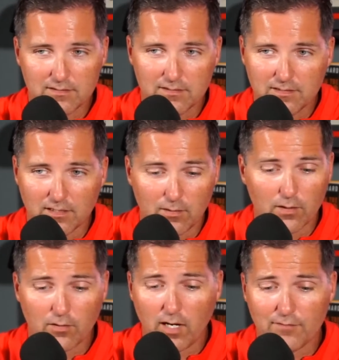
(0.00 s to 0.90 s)
Kekoa
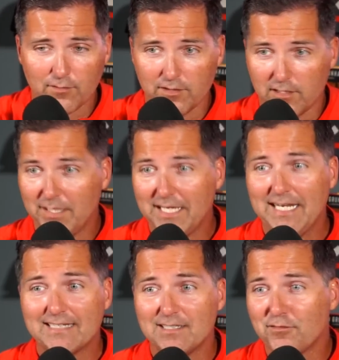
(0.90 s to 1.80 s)
Crawford. They're going to be
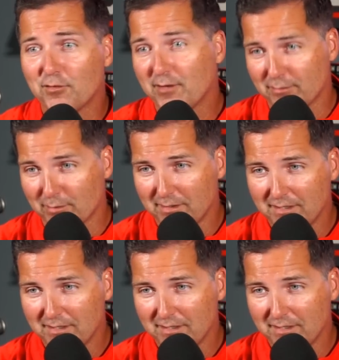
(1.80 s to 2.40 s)
connected forever